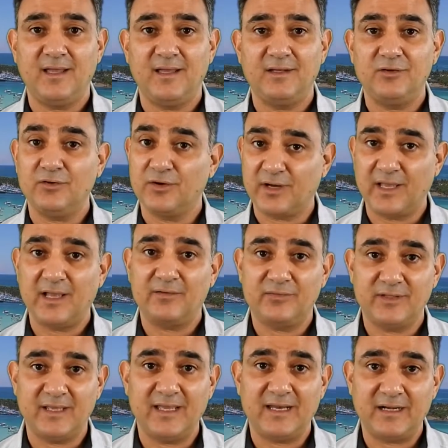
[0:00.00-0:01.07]
and you're going to
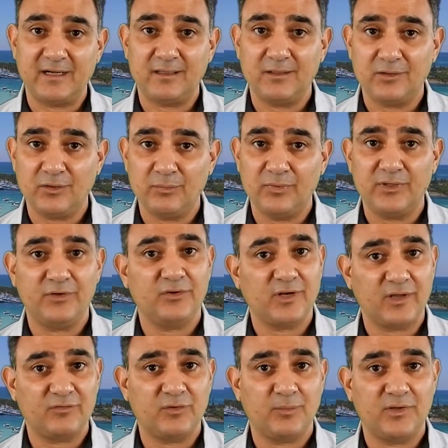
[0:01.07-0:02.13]
have to edit a little bit. You're
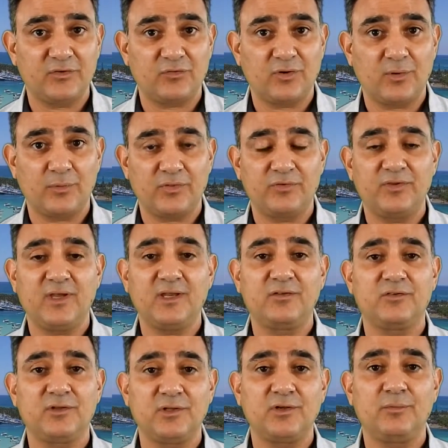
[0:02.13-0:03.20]
going to have to mess around with the
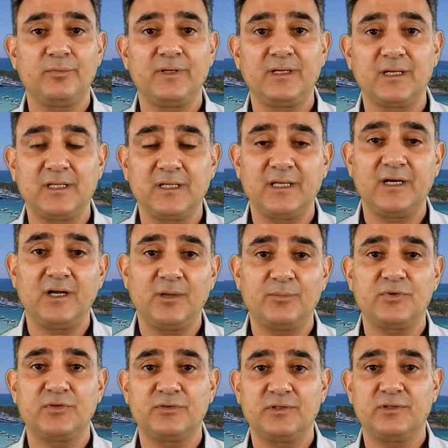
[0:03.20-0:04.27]
settings a little bit and clean it
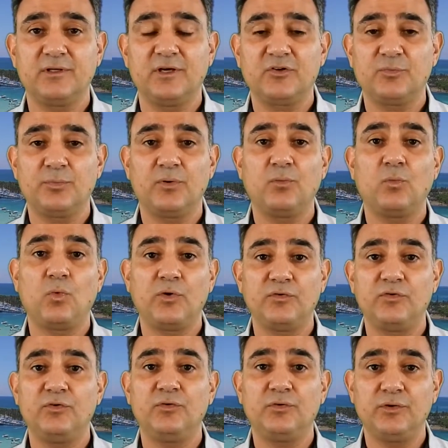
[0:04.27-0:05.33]
up just a touch, but
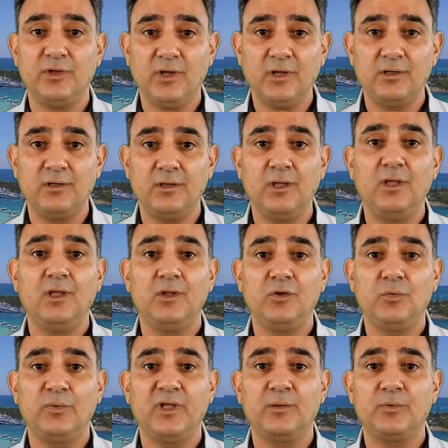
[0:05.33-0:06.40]
once you're done,
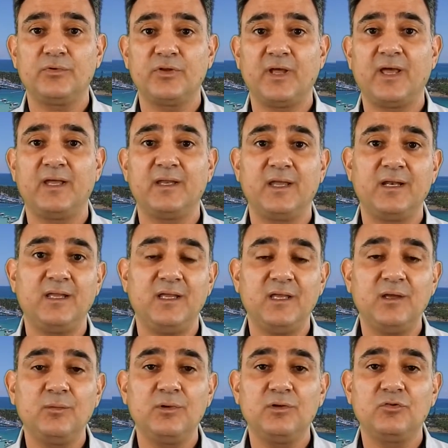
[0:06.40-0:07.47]
you'll be able to add any
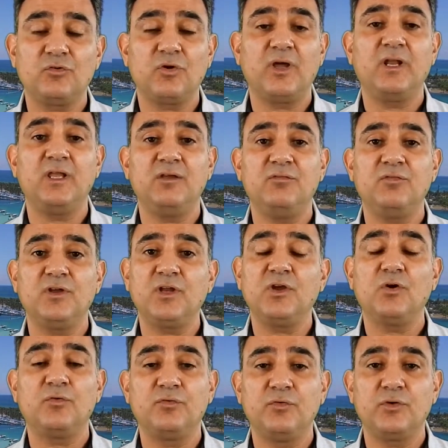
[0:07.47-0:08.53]
image or any
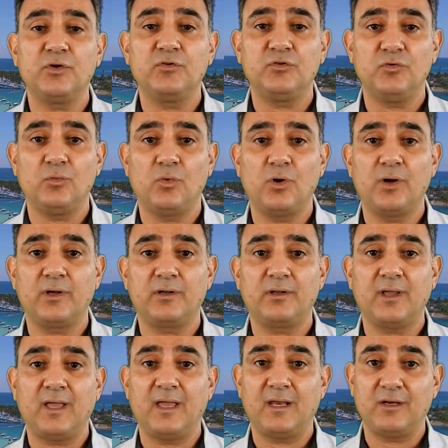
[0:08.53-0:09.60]
video footage you
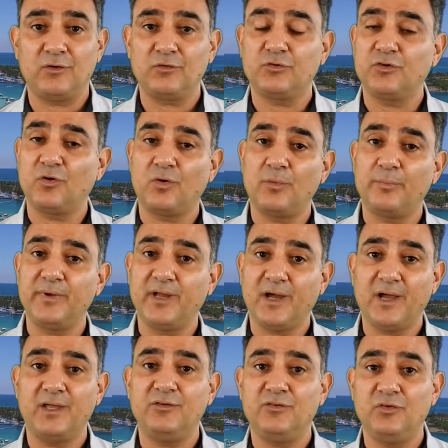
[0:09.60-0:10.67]
want, and it'll show up
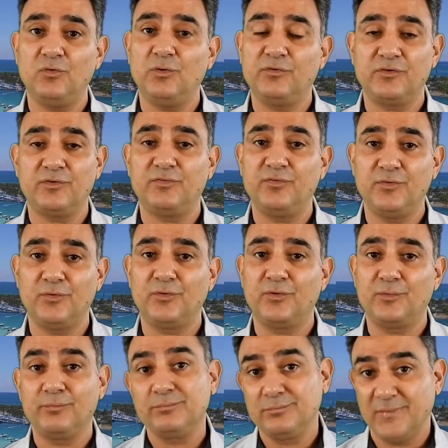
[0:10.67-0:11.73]
behind you as if
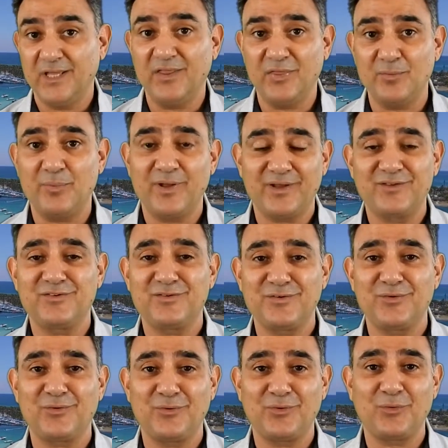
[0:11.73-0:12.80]
you're in the
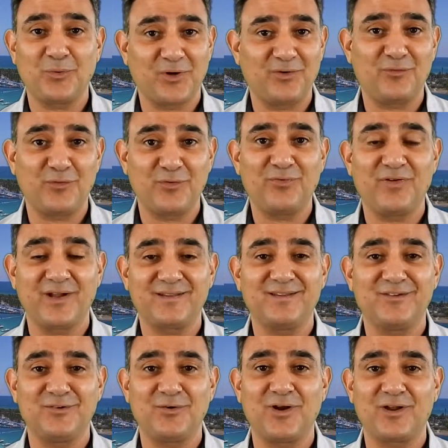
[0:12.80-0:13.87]
picture or whatever effect
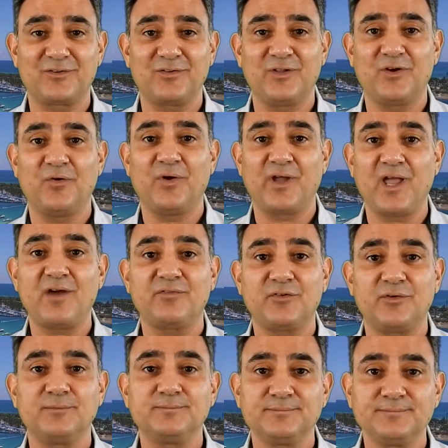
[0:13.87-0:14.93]
that you're actually going after.